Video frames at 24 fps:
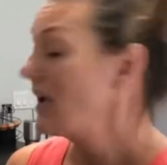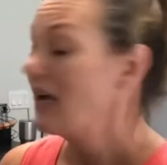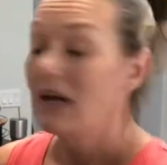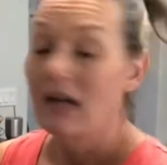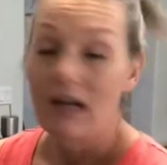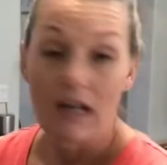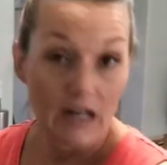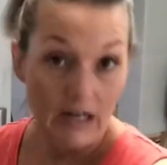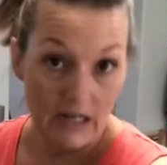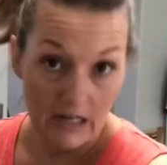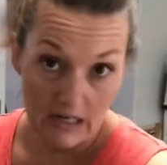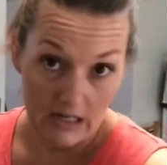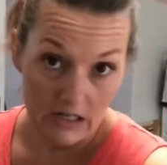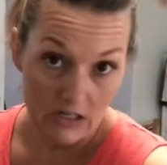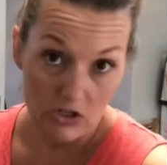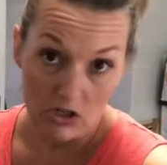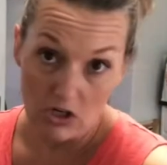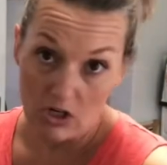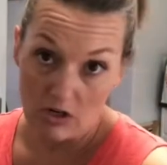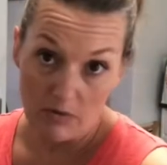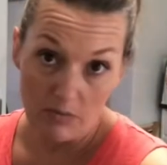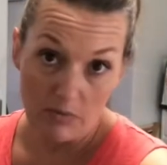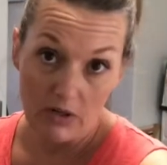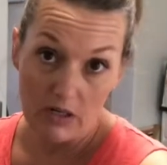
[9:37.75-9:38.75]
And again, you
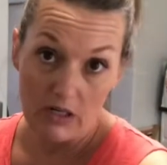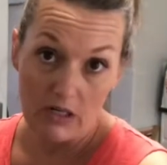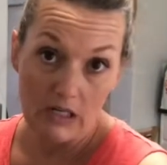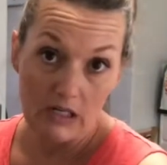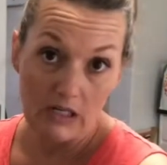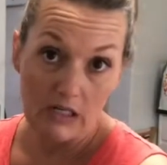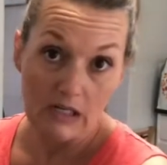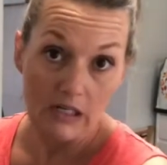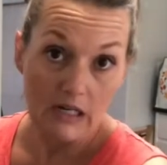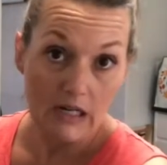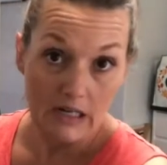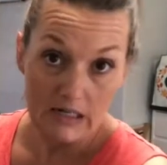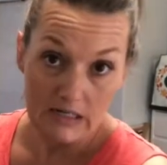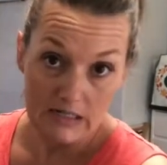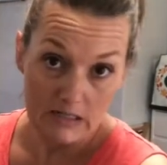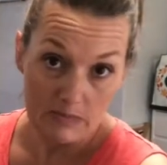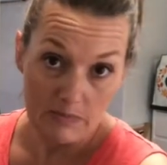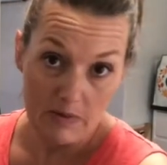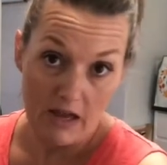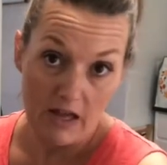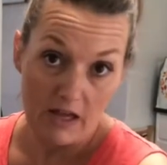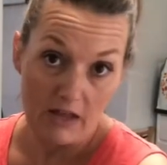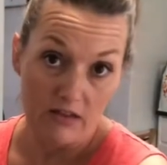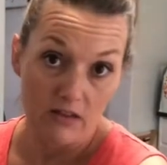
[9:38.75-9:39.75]
can put it in an ice
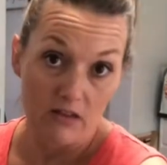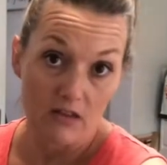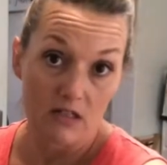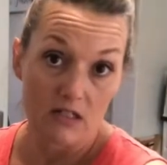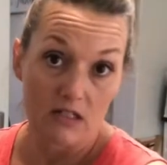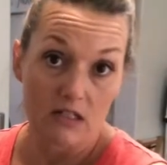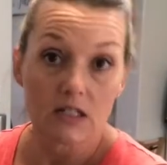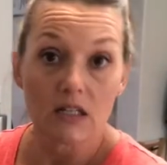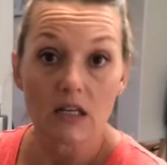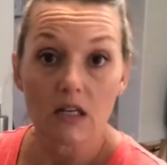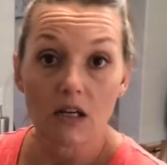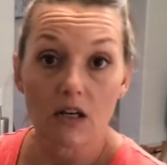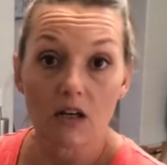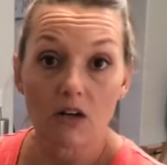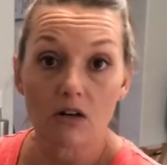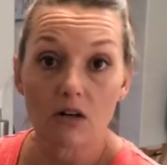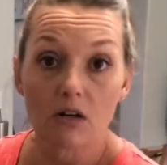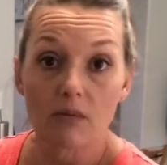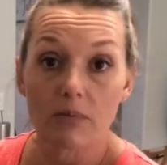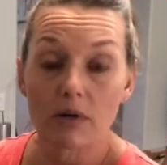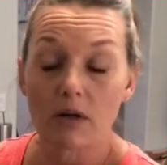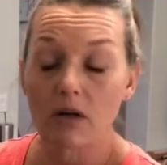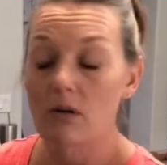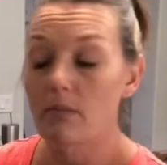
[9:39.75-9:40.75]
bath in the sink or a
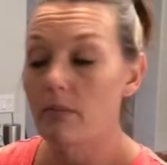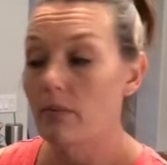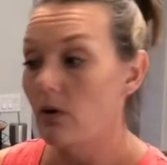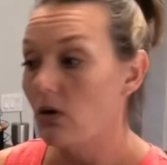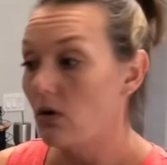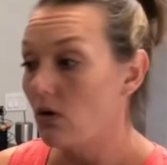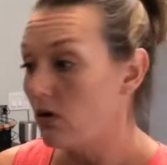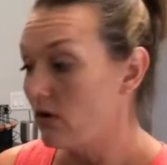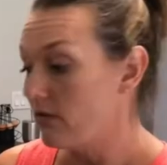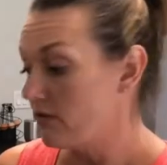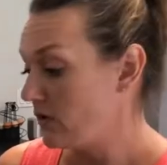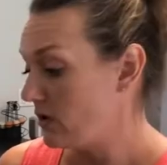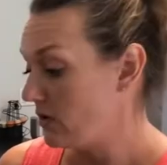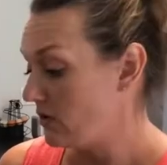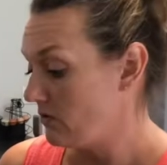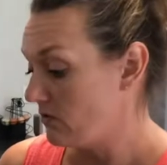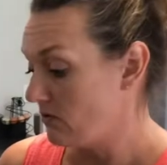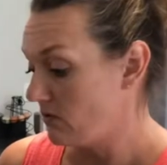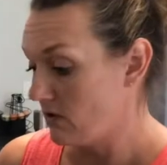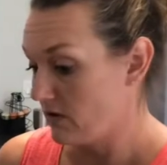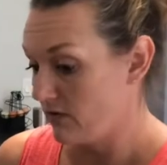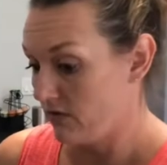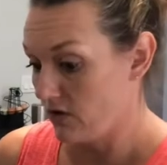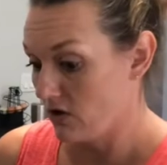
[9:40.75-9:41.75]
bigger bowl
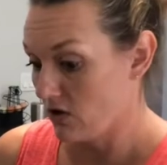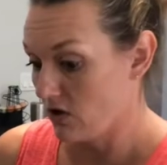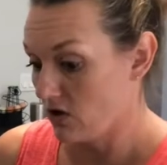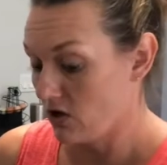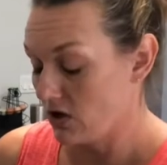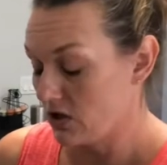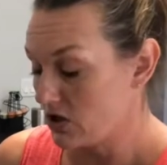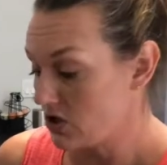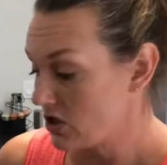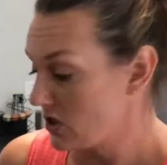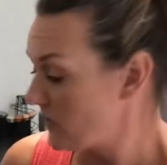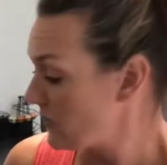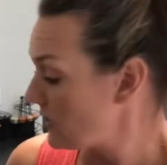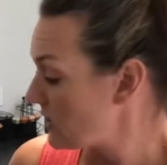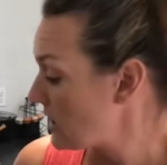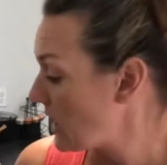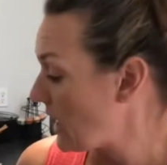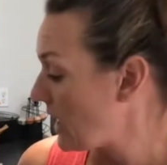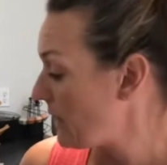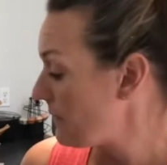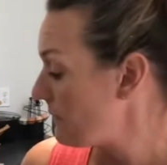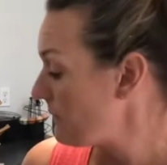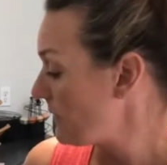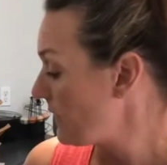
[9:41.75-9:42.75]
if you're crunched for
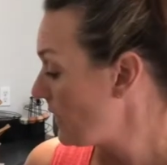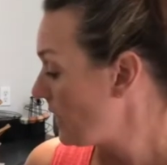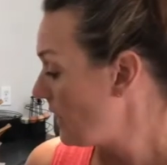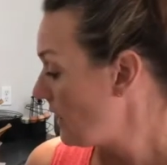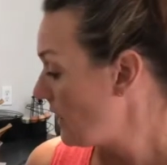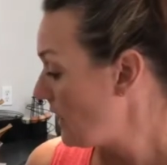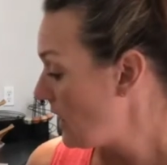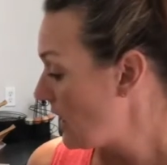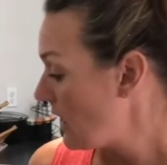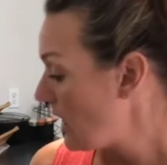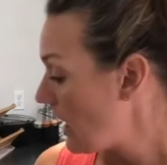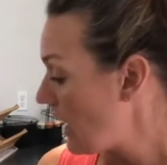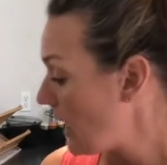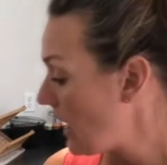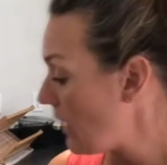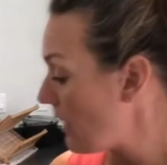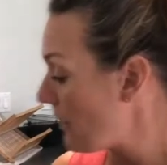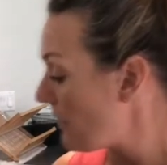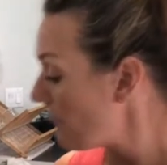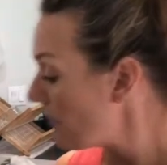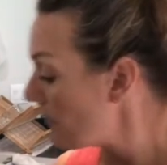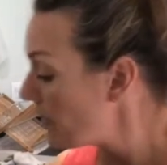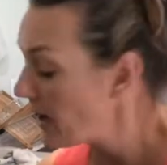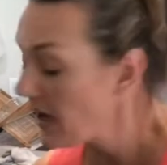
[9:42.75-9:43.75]
time.
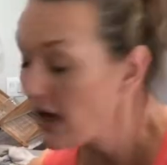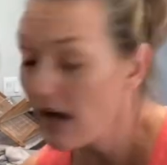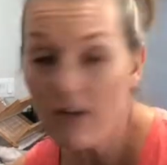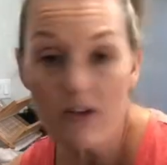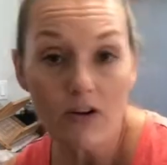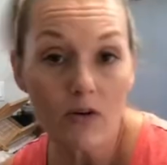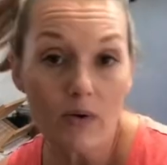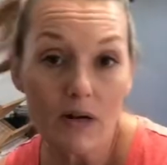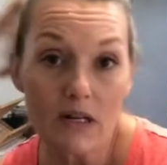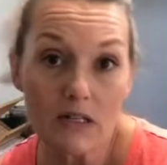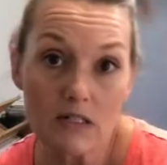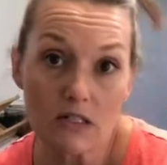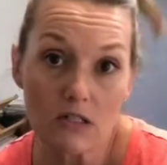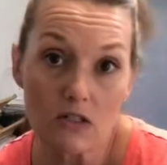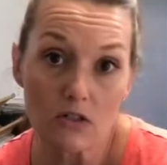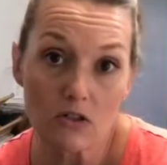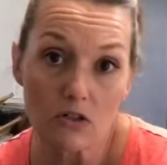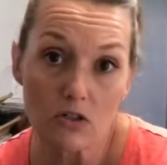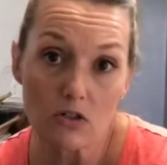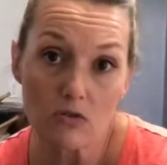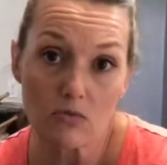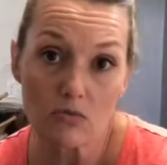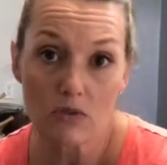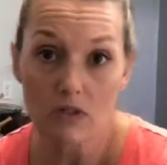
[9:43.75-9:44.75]
But otherwise,
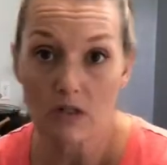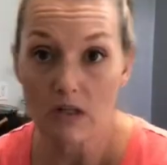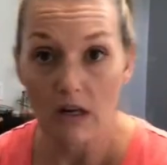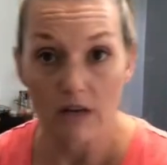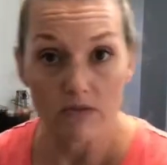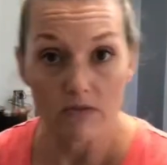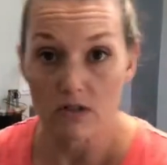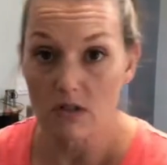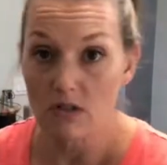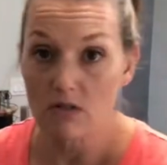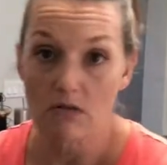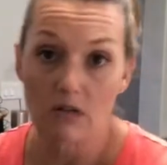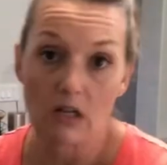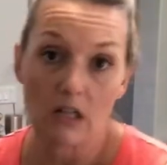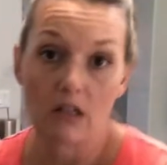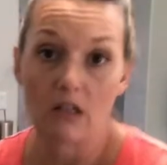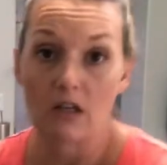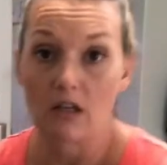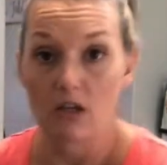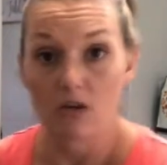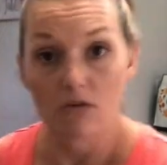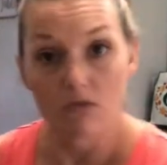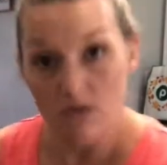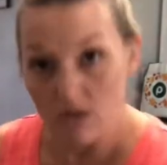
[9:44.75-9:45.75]
you wouldn't have to do
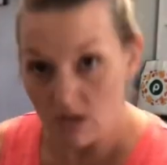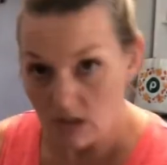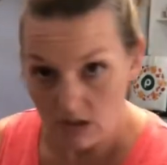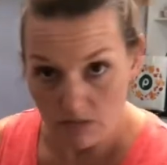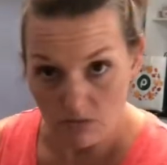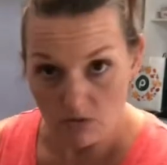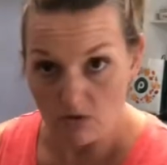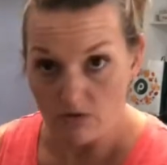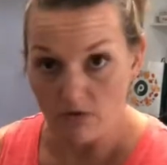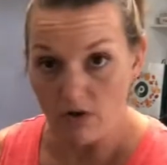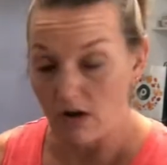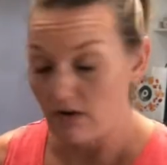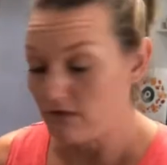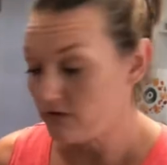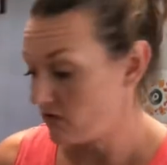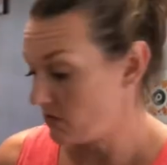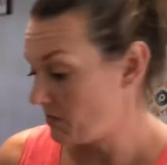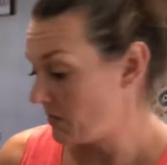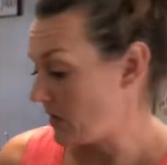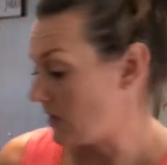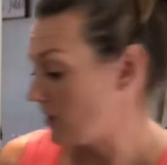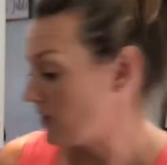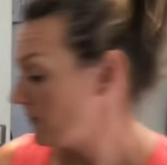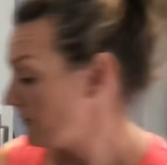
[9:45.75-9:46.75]
anything. You would just move on from
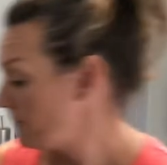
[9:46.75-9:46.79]
here.